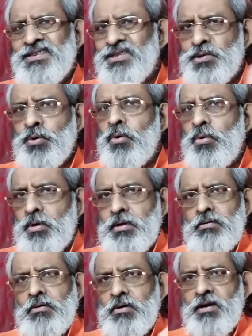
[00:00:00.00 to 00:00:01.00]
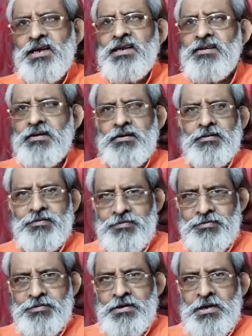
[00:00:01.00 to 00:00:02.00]
stored or hidden.
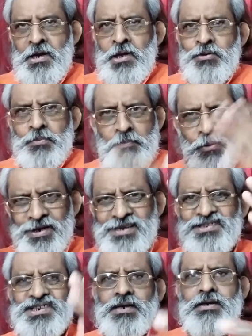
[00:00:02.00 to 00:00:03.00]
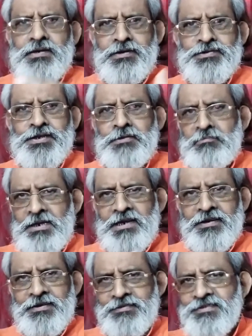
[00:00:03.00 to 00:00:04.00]
So potential energy
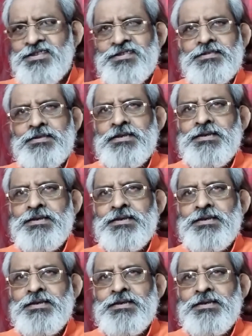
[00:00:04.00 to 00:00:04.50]
means